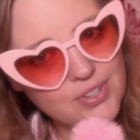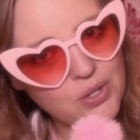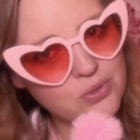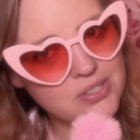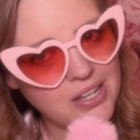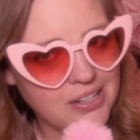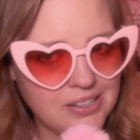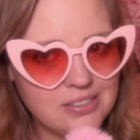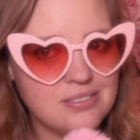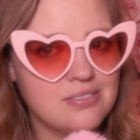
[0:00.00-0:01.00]
who's
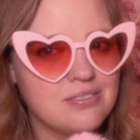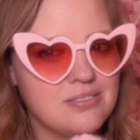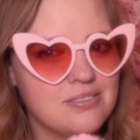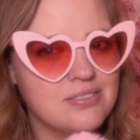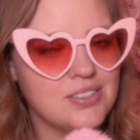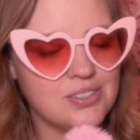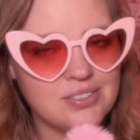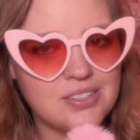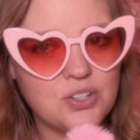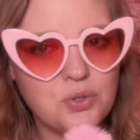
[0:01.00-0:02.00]
that?
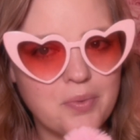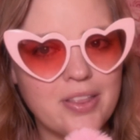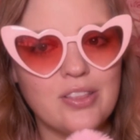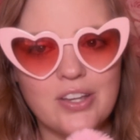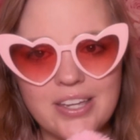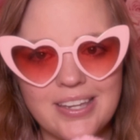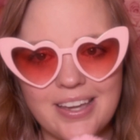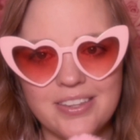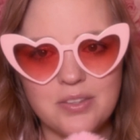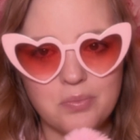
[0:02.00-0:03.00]
Who am I looking
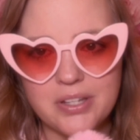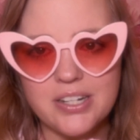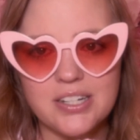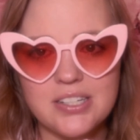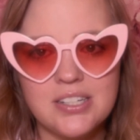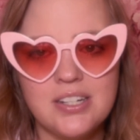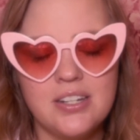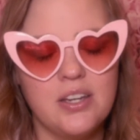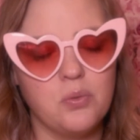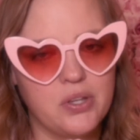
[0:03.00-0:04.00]
at in the mirror?
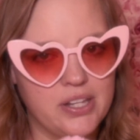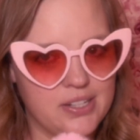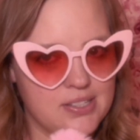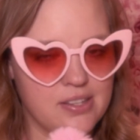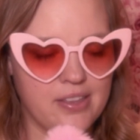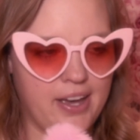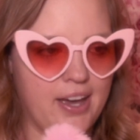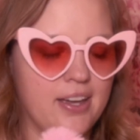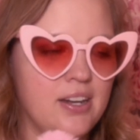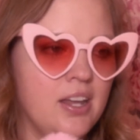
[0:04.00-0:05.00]
We'll get into
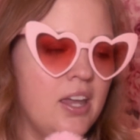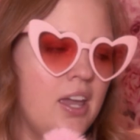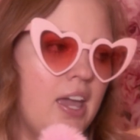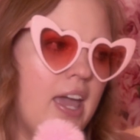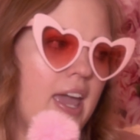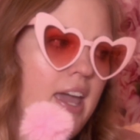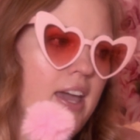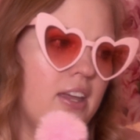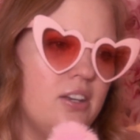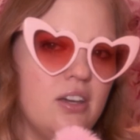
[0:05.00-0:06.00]
that.
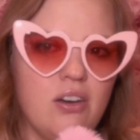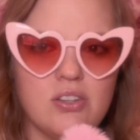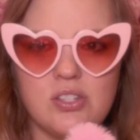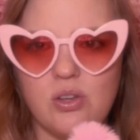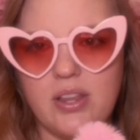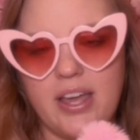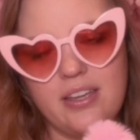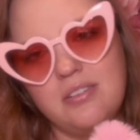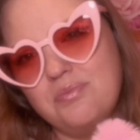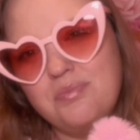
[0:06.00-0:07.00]
And also,
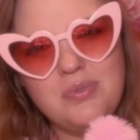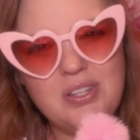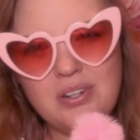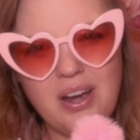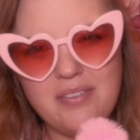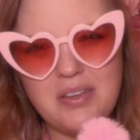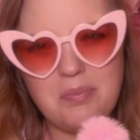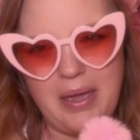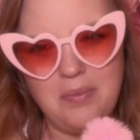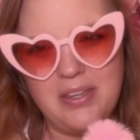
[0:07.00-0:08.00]
like, having
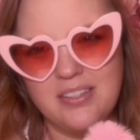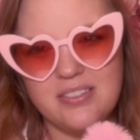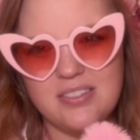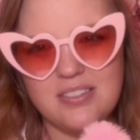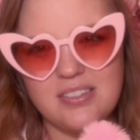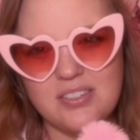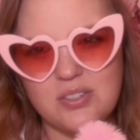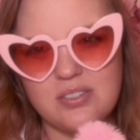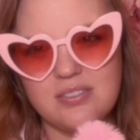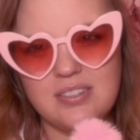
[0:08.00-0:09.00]
babies
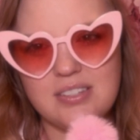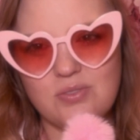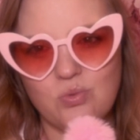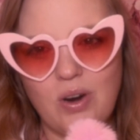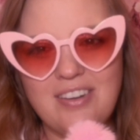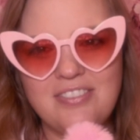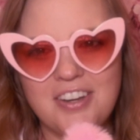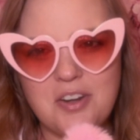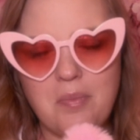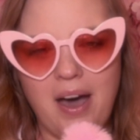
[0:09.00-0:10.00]
is rough
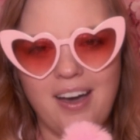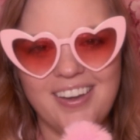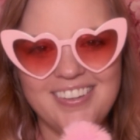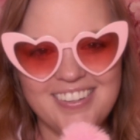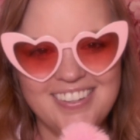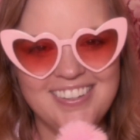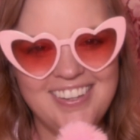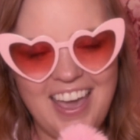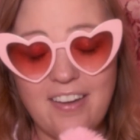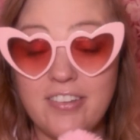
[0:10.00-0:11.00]
on a bod.
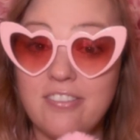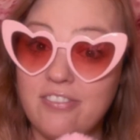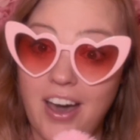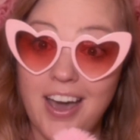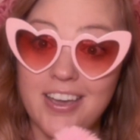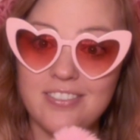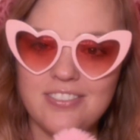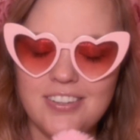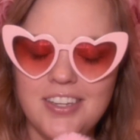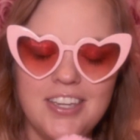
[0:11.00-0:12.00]
Having 5